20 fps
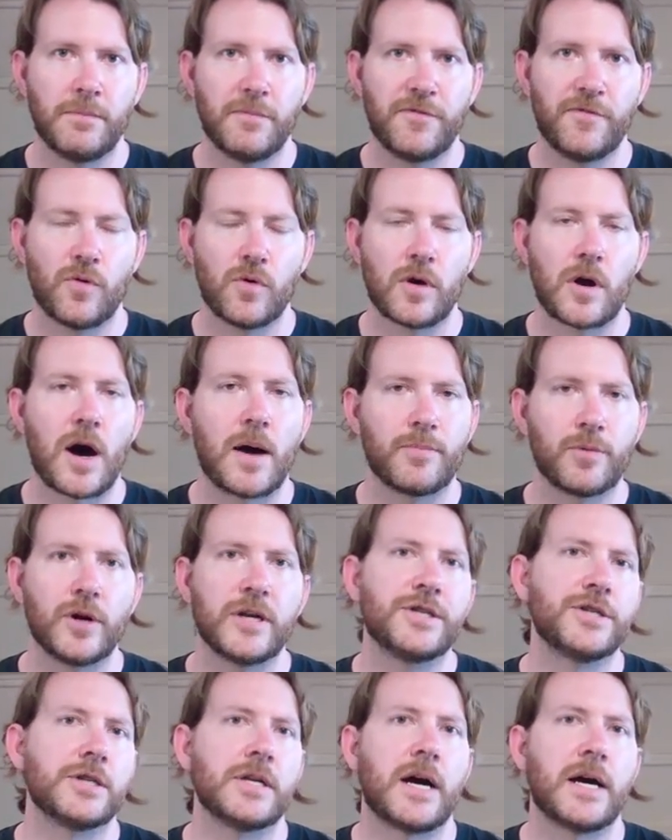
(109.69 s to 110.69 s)
for
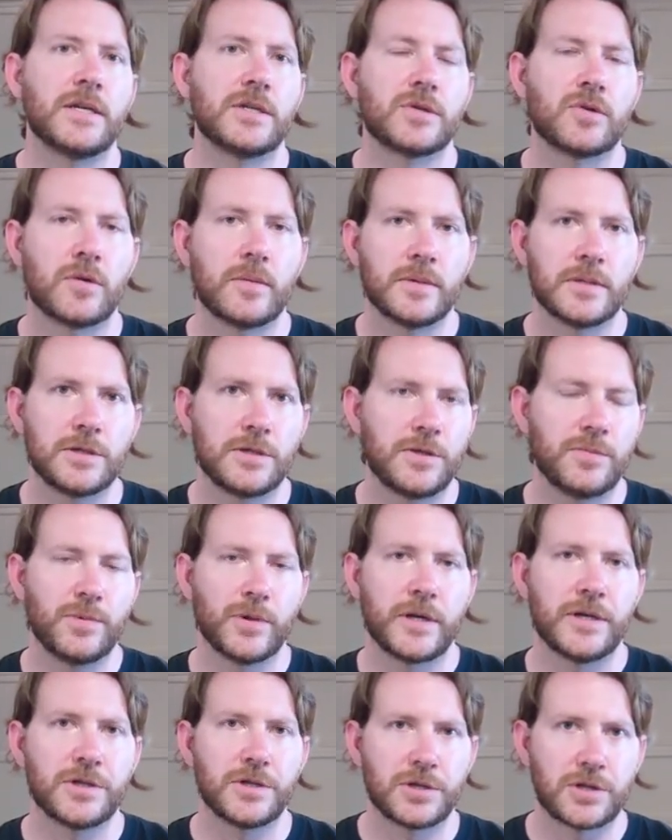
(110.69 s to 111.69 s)
Operation Icestorm as a
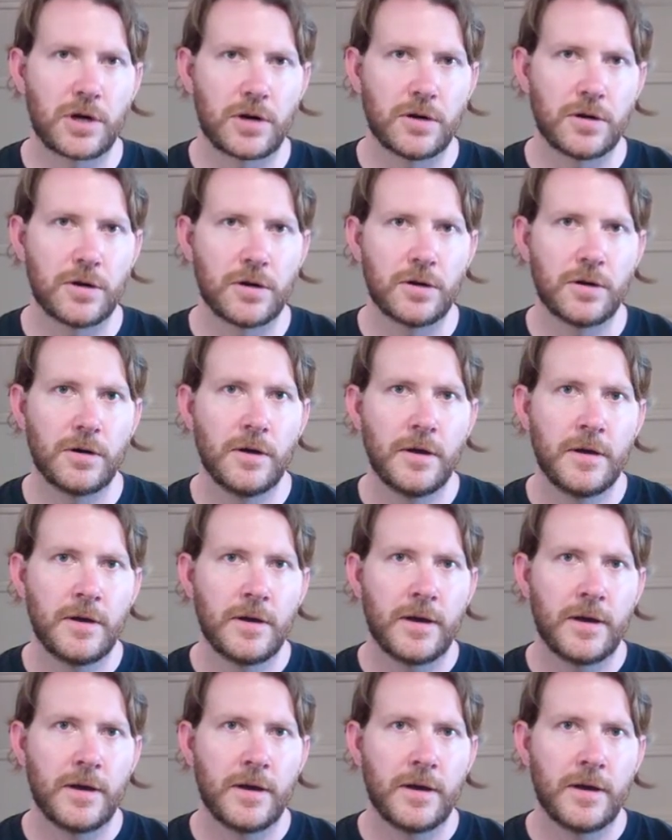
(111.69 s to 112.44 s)
two-player starter,